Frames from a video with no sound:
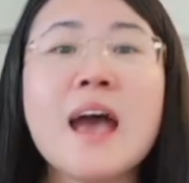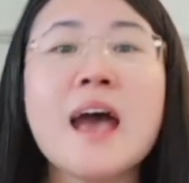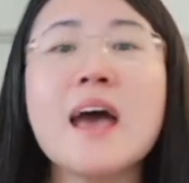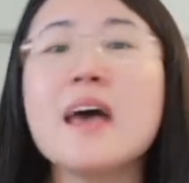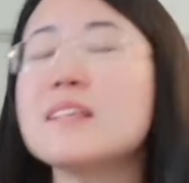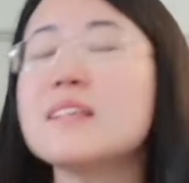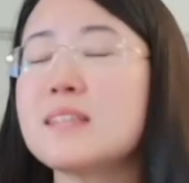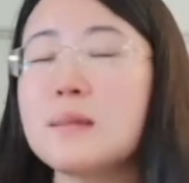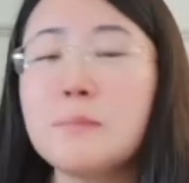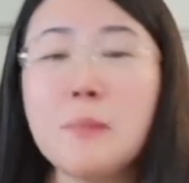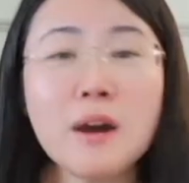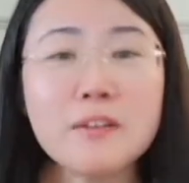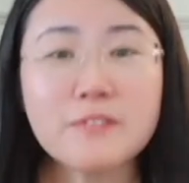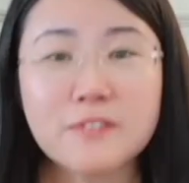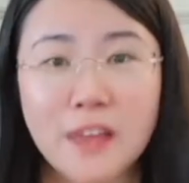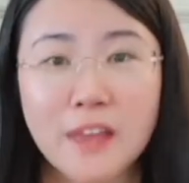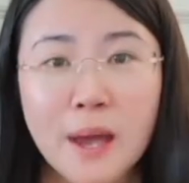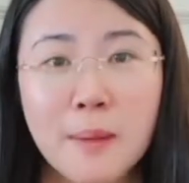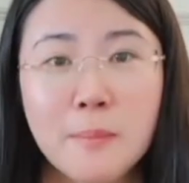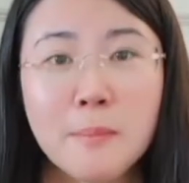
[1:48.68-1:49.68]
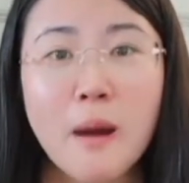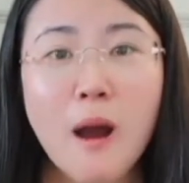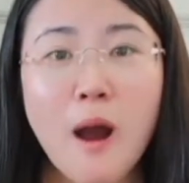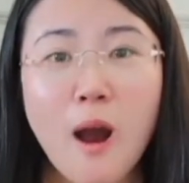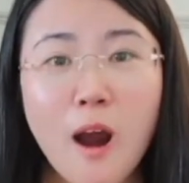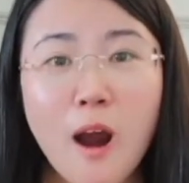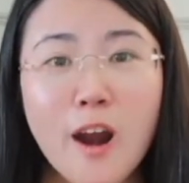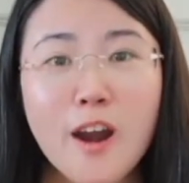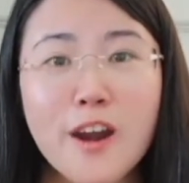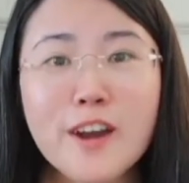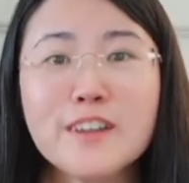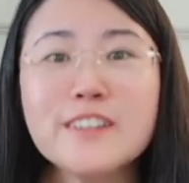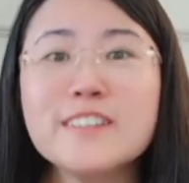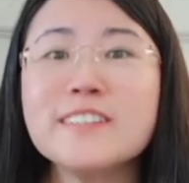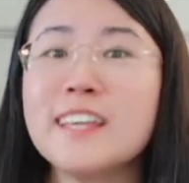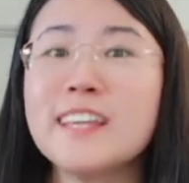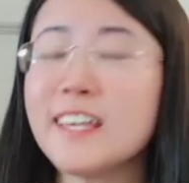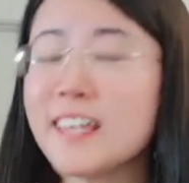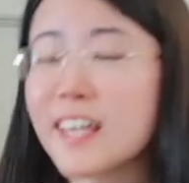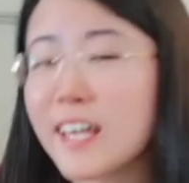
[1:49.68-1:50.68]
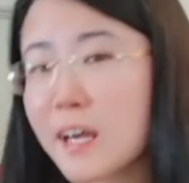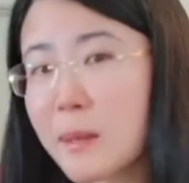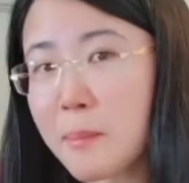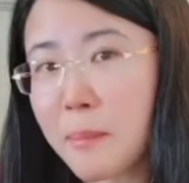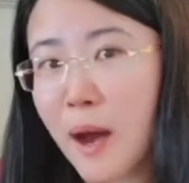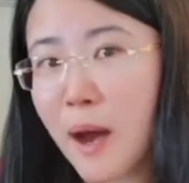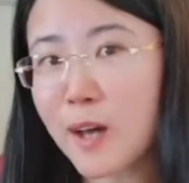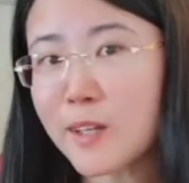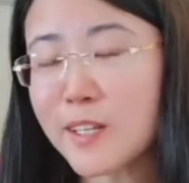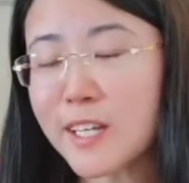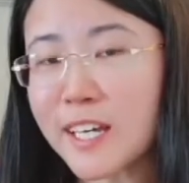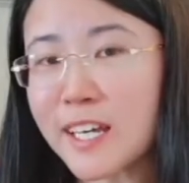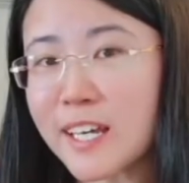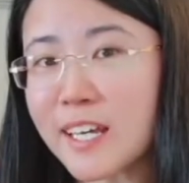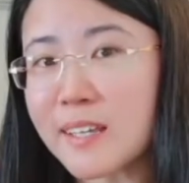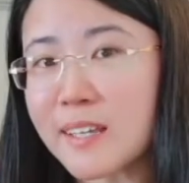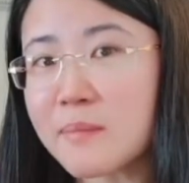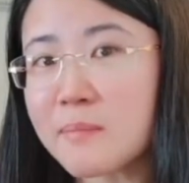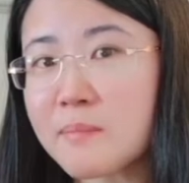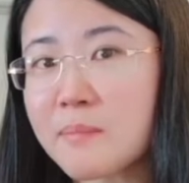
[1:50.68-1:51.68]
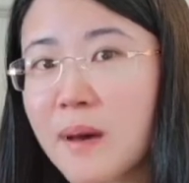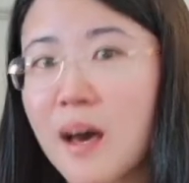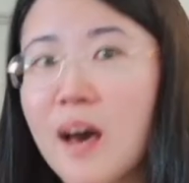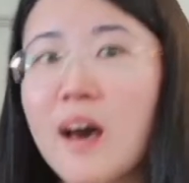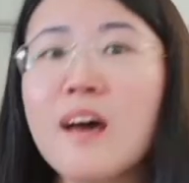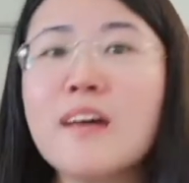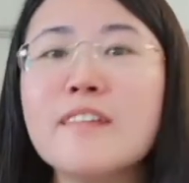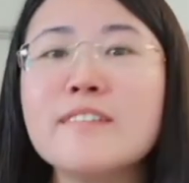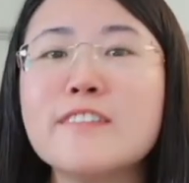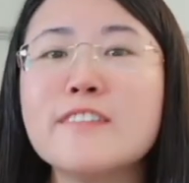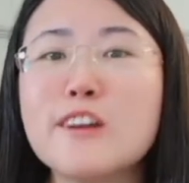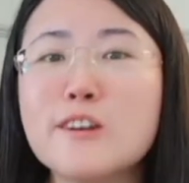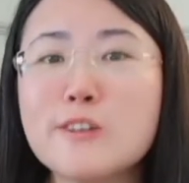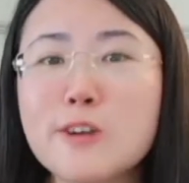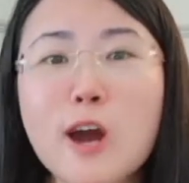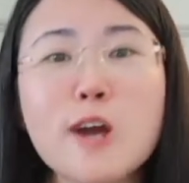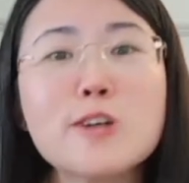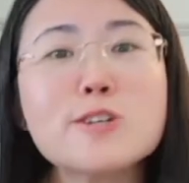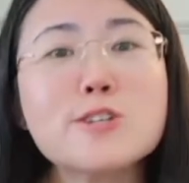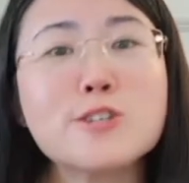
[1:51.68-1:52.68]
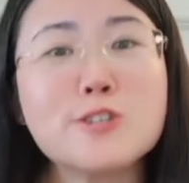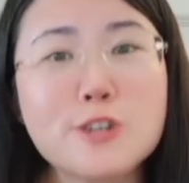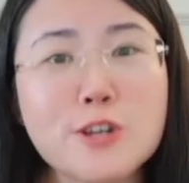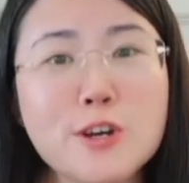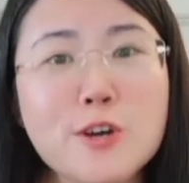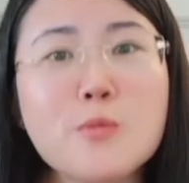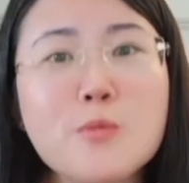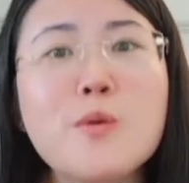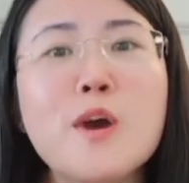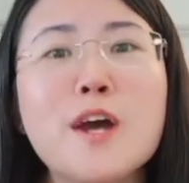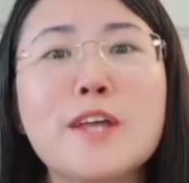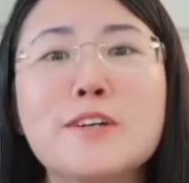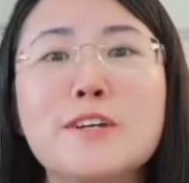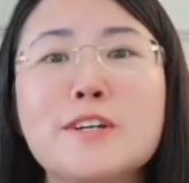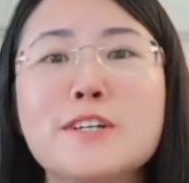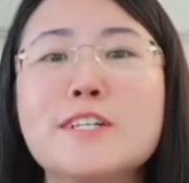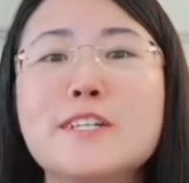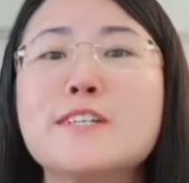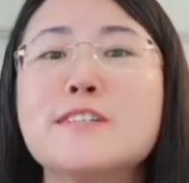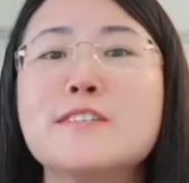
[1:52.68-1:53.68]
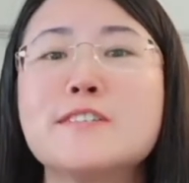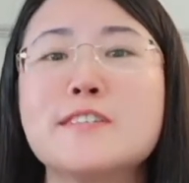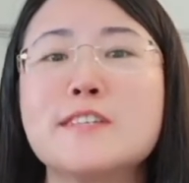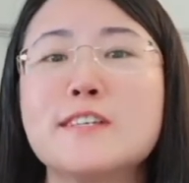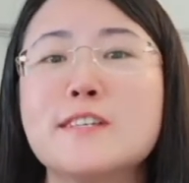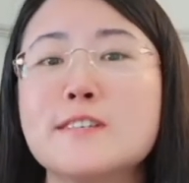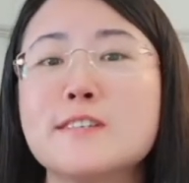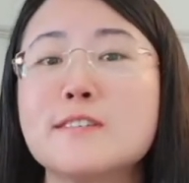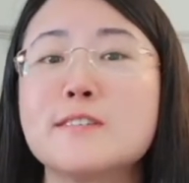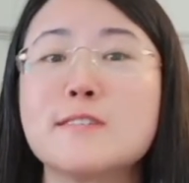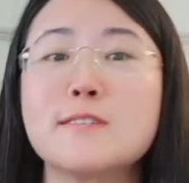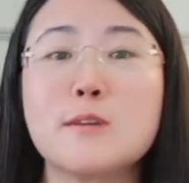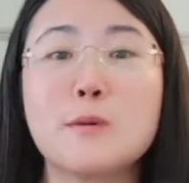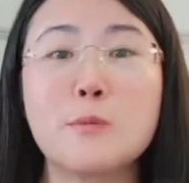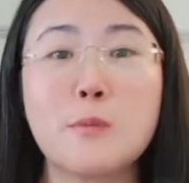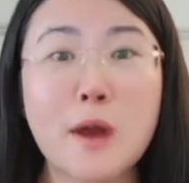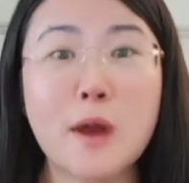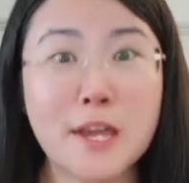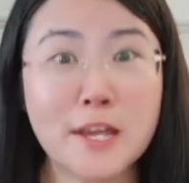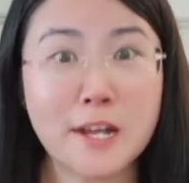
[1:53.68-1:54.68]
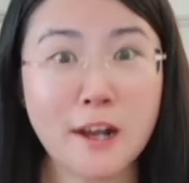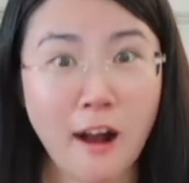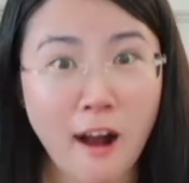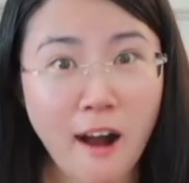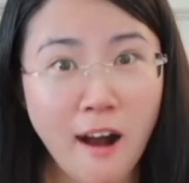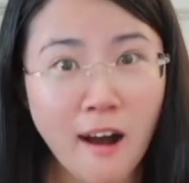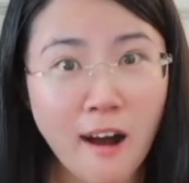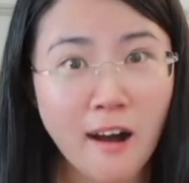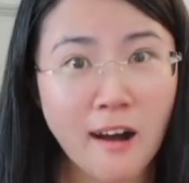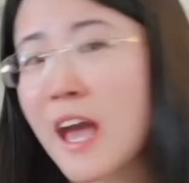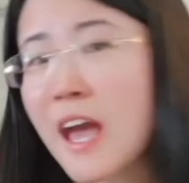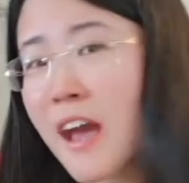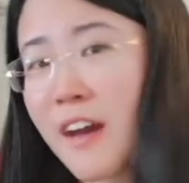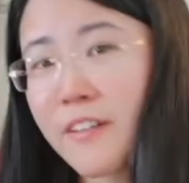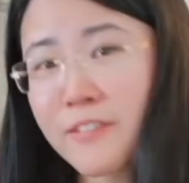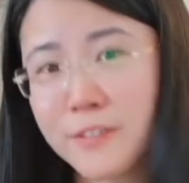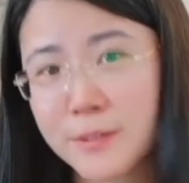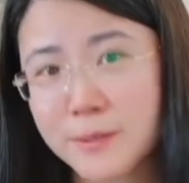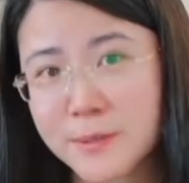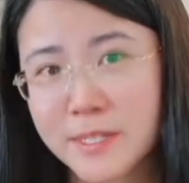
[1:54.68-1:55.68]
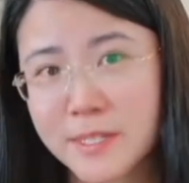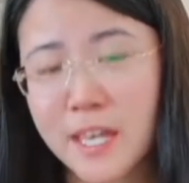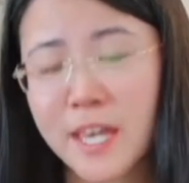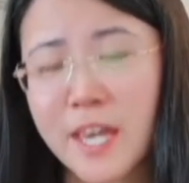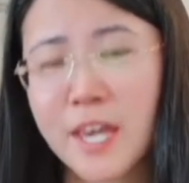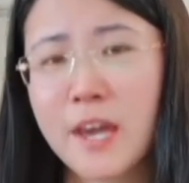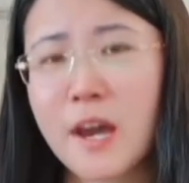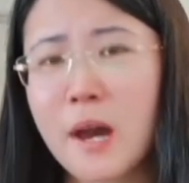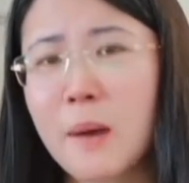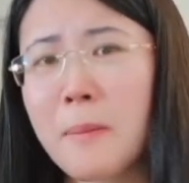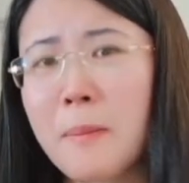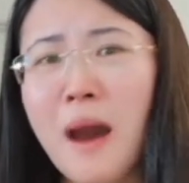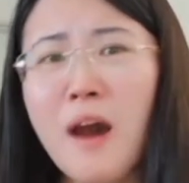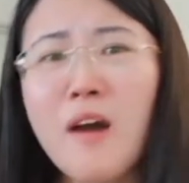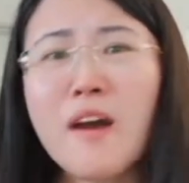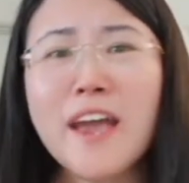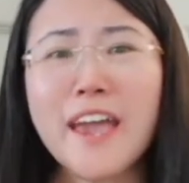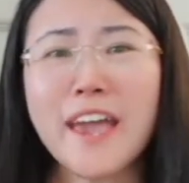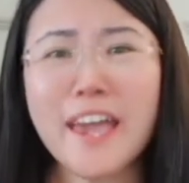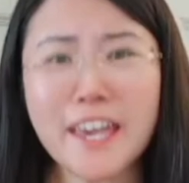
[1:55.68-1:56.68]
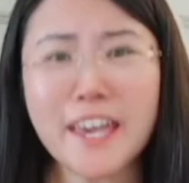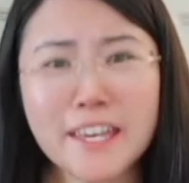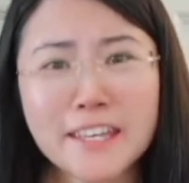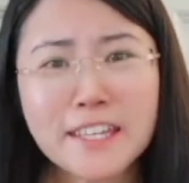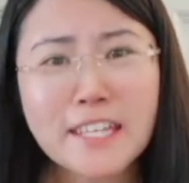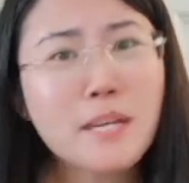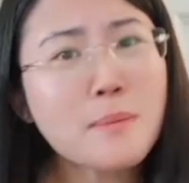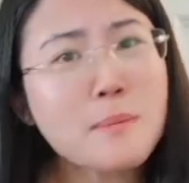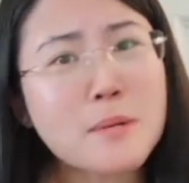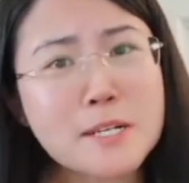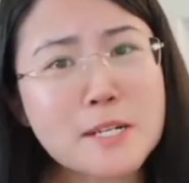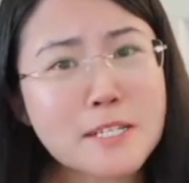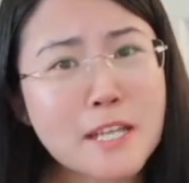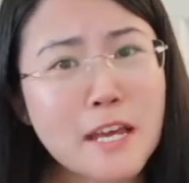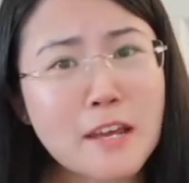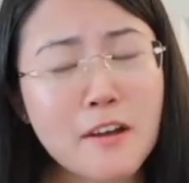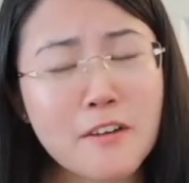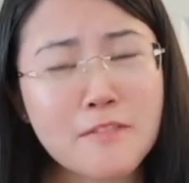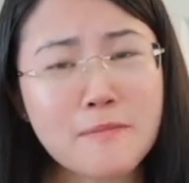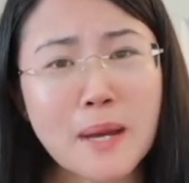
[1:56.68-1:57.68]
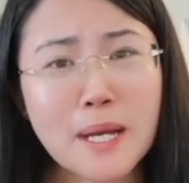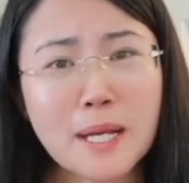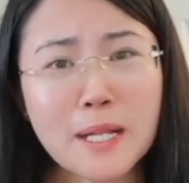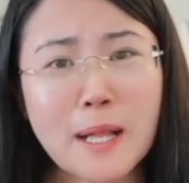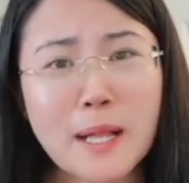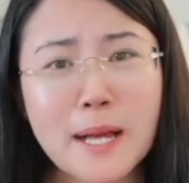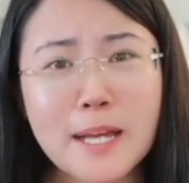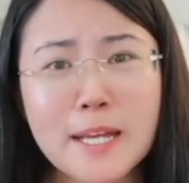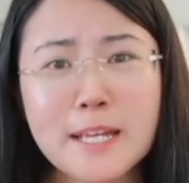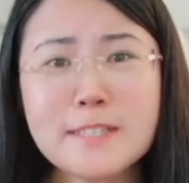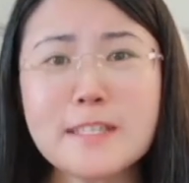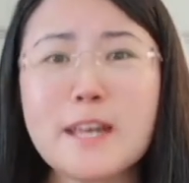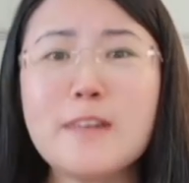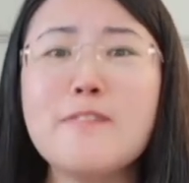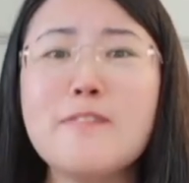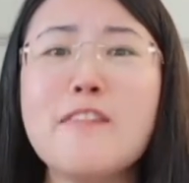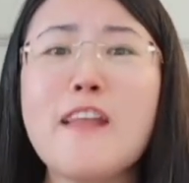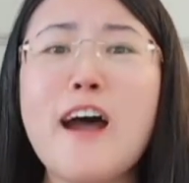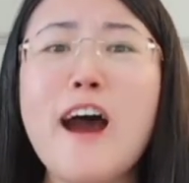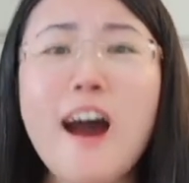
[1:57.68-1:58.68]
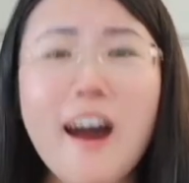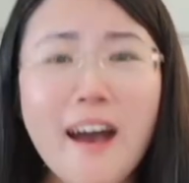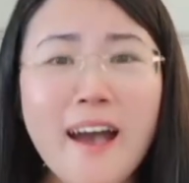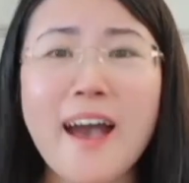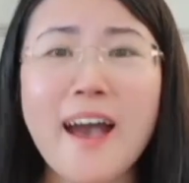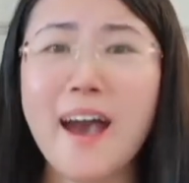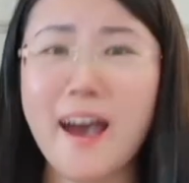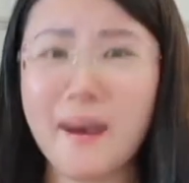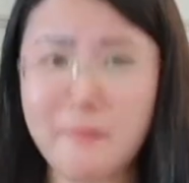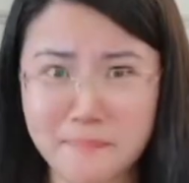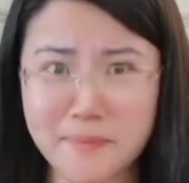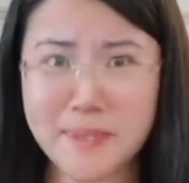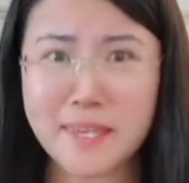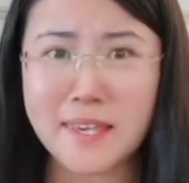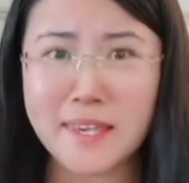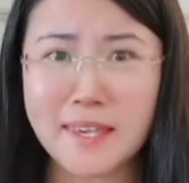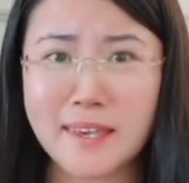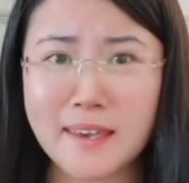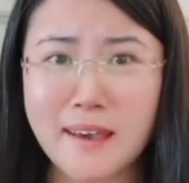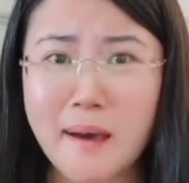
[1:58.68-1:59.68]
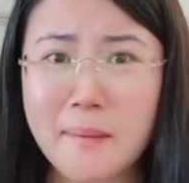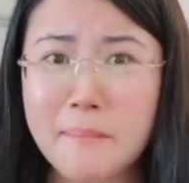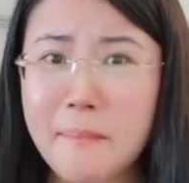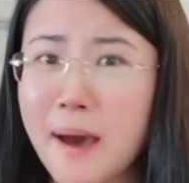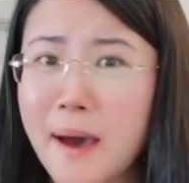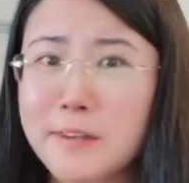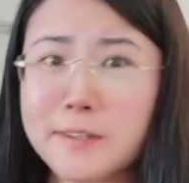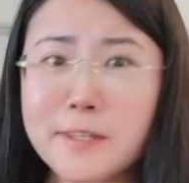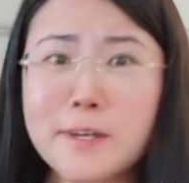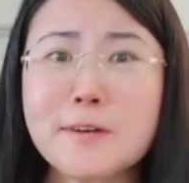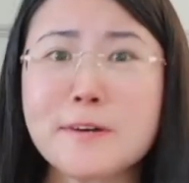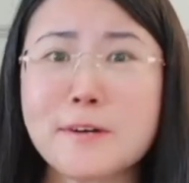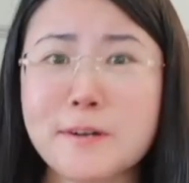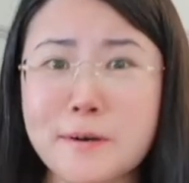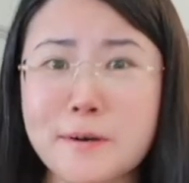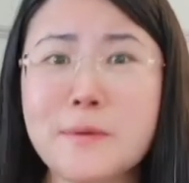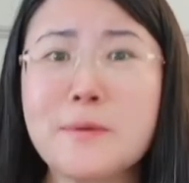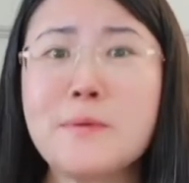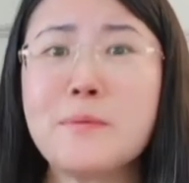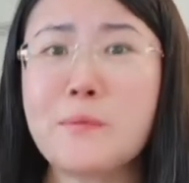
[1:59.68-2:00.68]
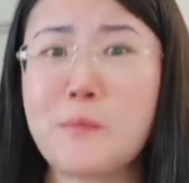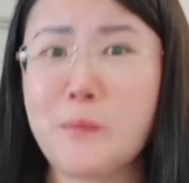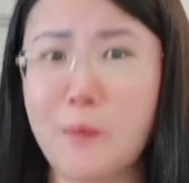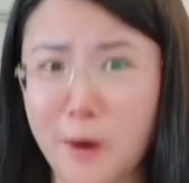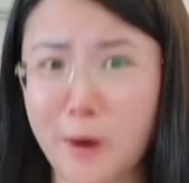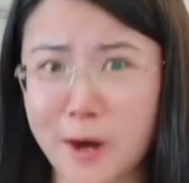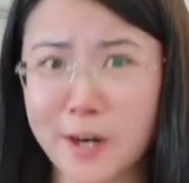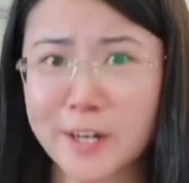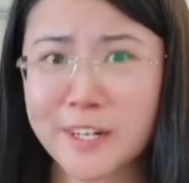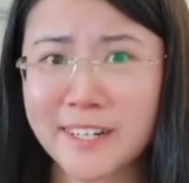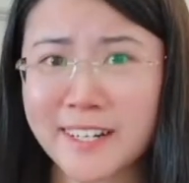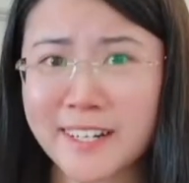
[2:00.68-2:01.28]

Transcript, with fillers: Some of them are thinking about it but they're not sure whether this is the right call. I have to say, about 80% of my clients are not happy about their current work.